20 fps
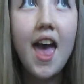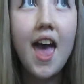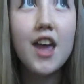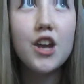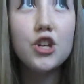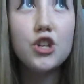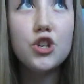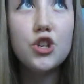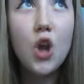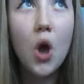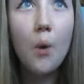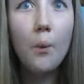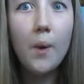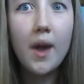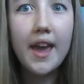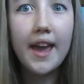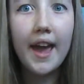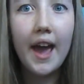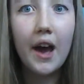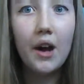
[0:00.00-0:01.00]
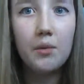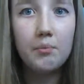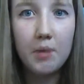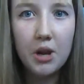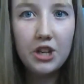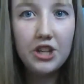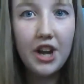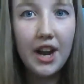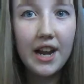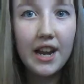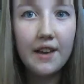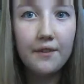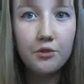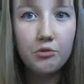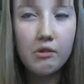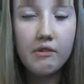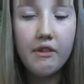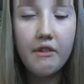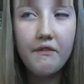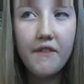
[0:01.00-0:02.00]
knowing how much I loved
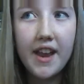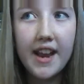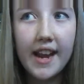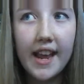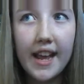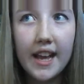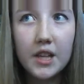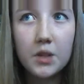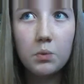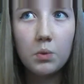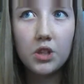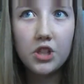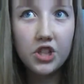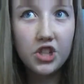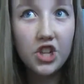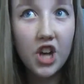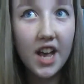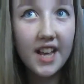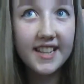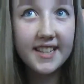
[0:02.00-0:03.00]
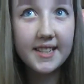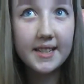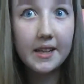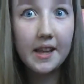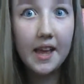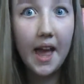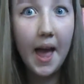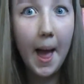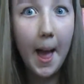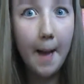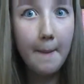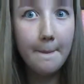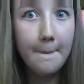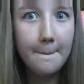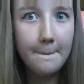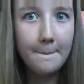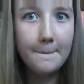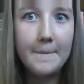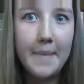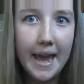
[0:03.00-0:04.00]
River Phoenix was just
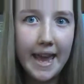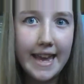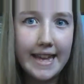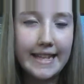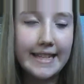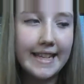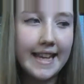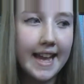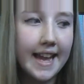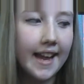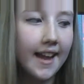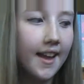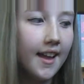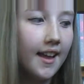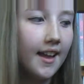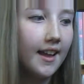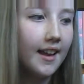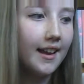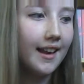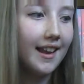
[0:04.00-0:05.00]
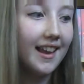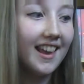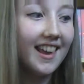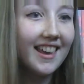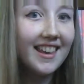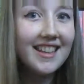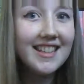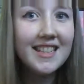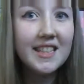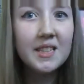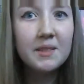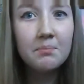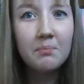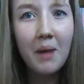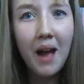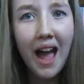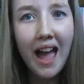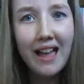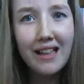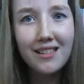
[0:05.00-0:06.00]
amazing. Like, his
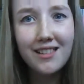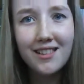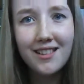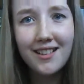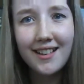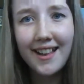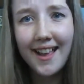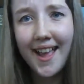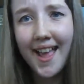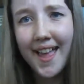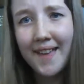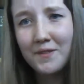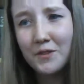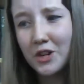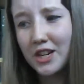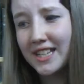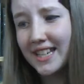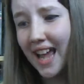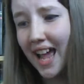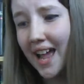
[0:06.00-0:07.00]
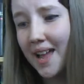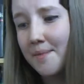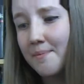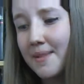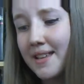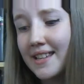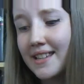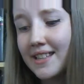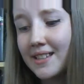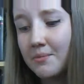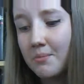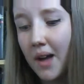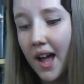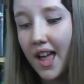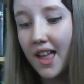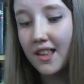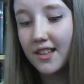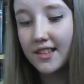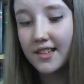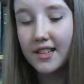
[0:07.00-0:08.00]
smile, every time he
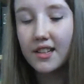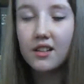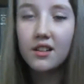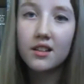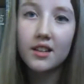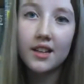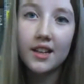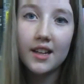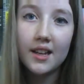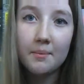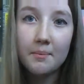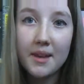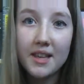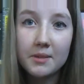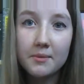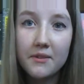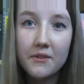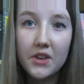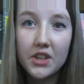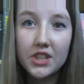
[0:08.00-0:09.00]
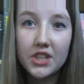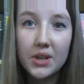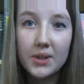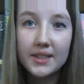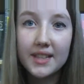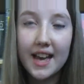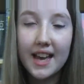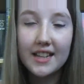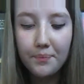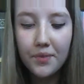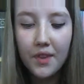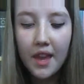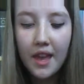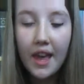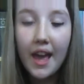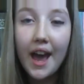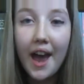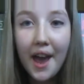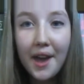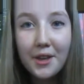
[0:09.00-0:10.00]
smiles, ugh, makes me feel so sad.
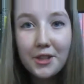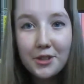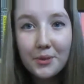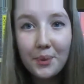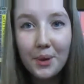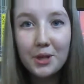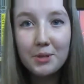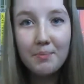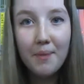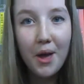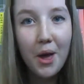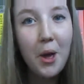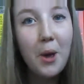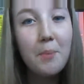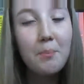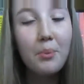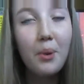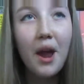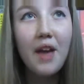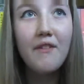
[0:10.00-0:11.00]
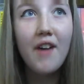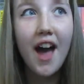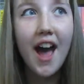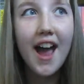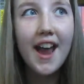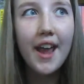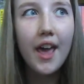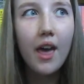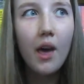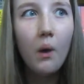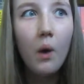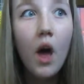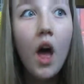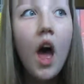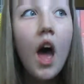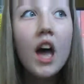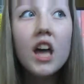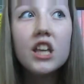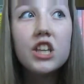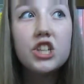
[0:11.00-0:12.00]
I also watched My Own Private Idaho.
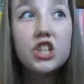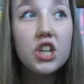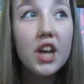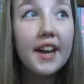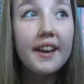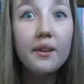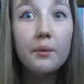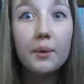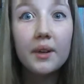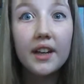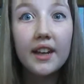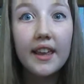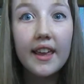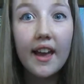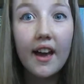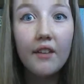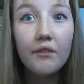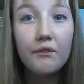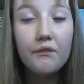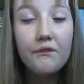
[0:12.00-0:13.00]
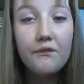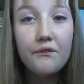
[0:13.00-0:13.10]
I genuinely have